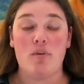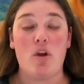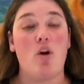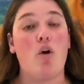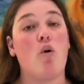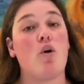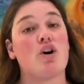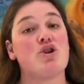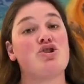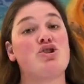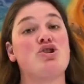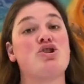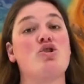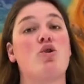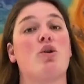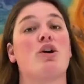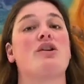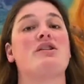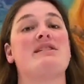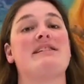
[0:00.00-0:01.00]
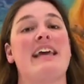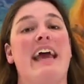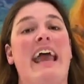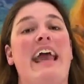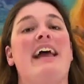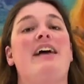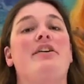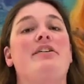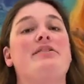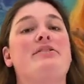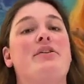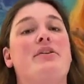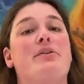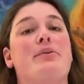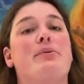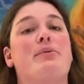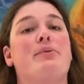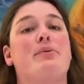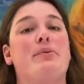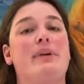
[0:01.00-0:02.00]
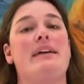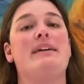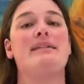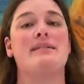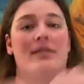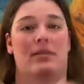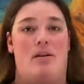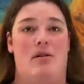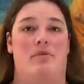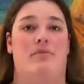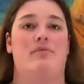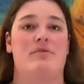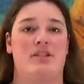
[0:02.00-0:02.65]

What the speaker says: or short-tailed weasel.